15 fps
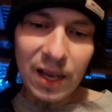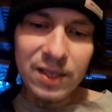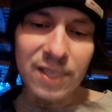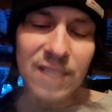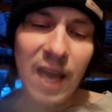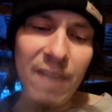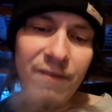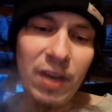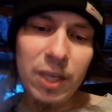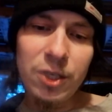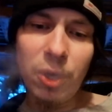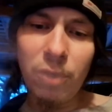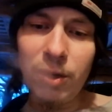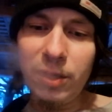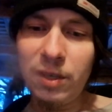7,
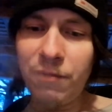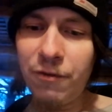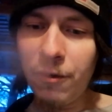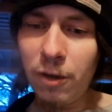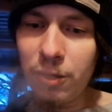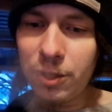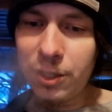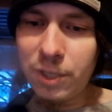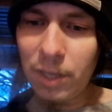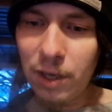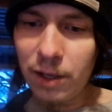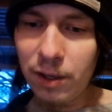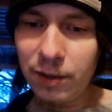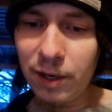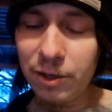Johnny the Fox,
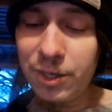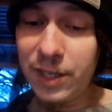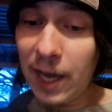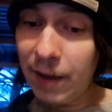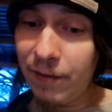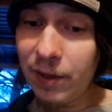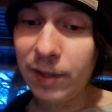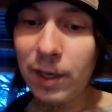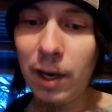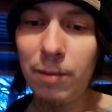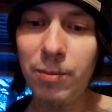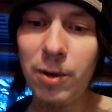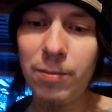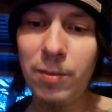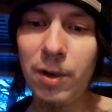their 7th
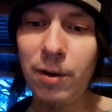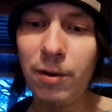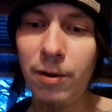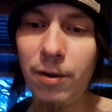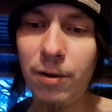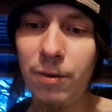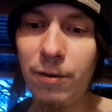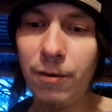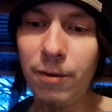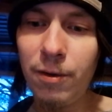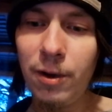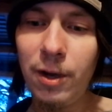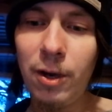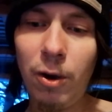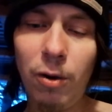album,
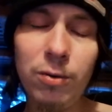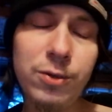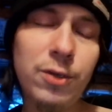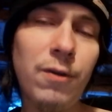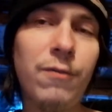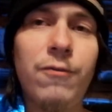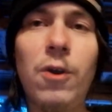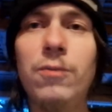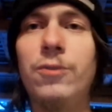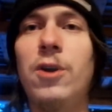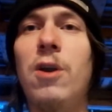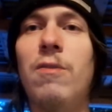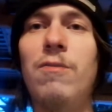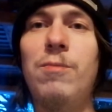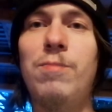also a front
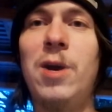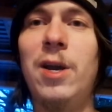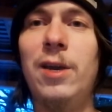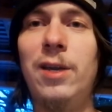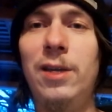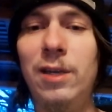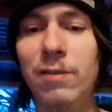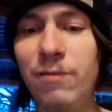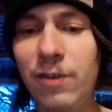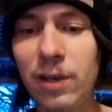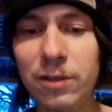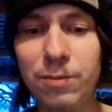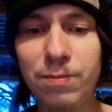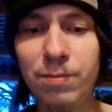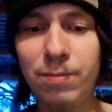cover by Ian
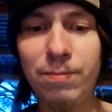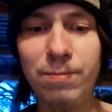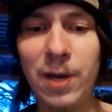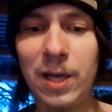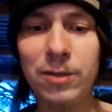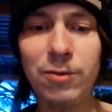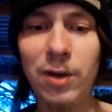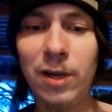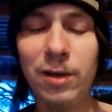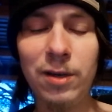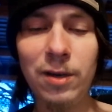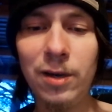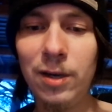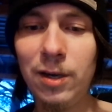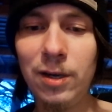
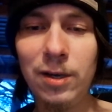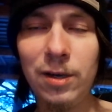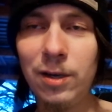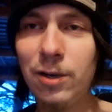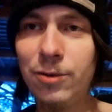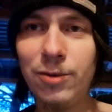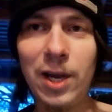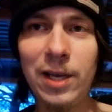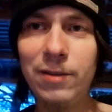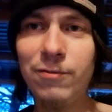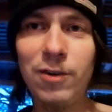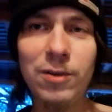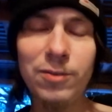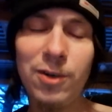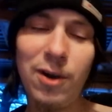Fitzpatrick. Great
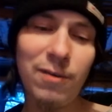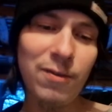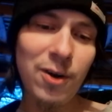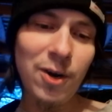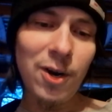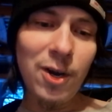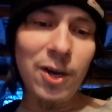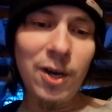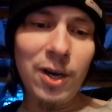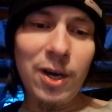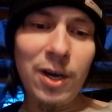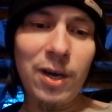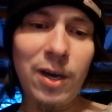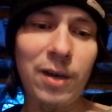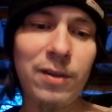front cover.
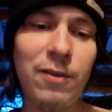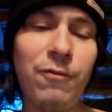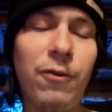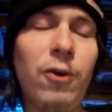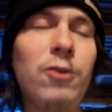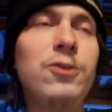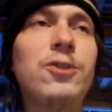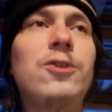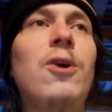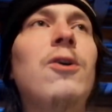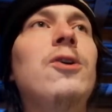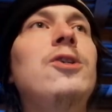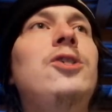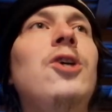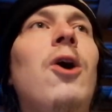The first
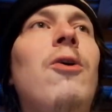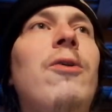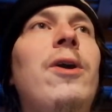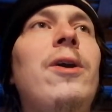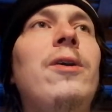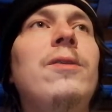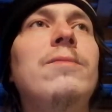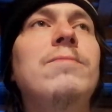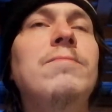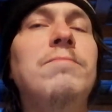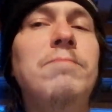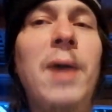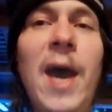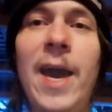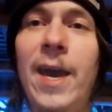song, Johnny,
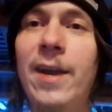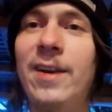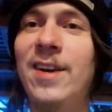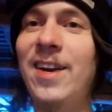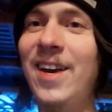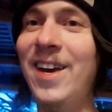man,